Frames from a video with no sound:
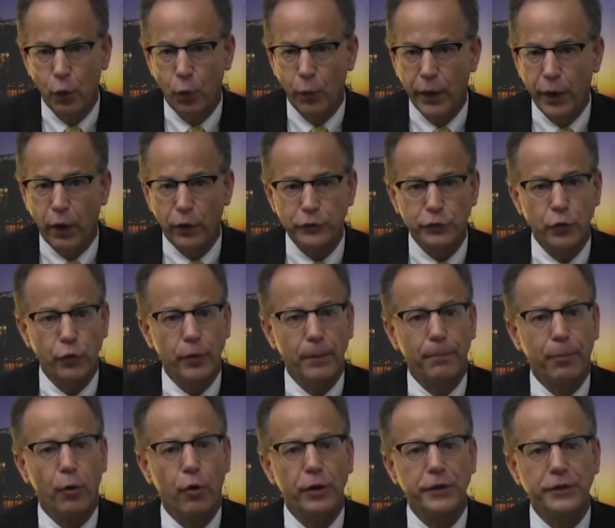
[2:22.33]
We also
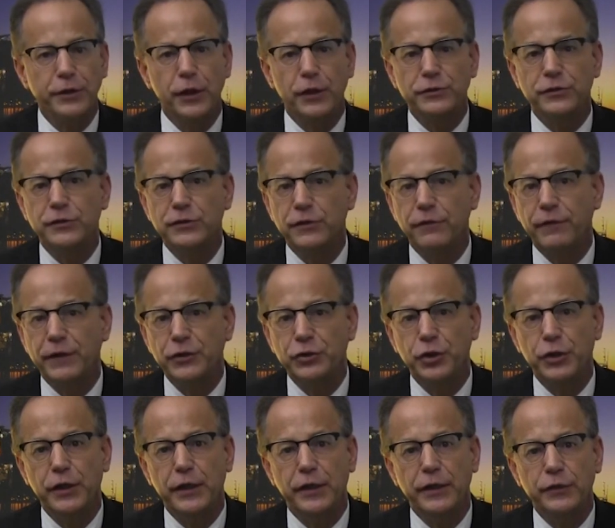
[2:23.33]
employ dozens of
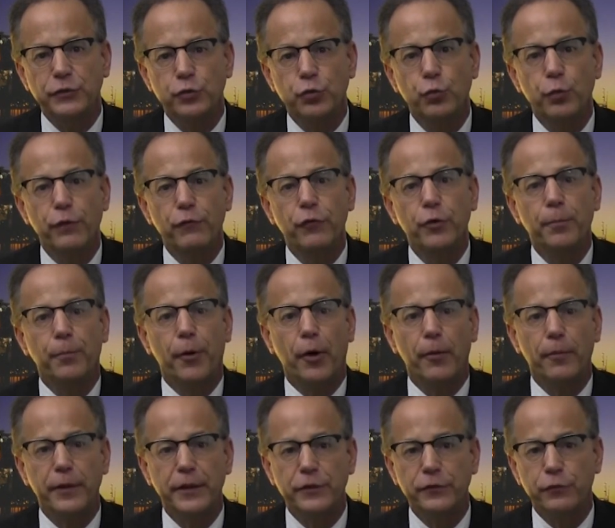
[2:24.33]
engineers who review
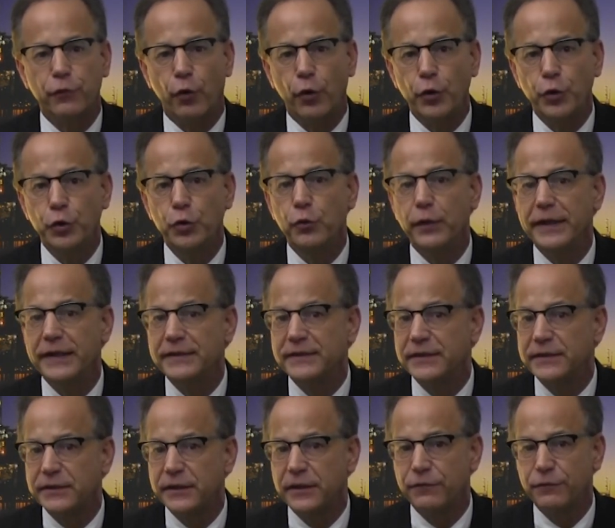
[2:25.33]
permits for new and
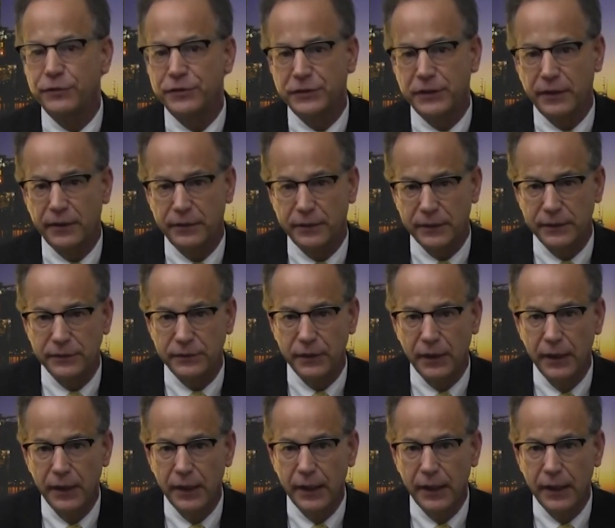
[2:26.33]
existing facilities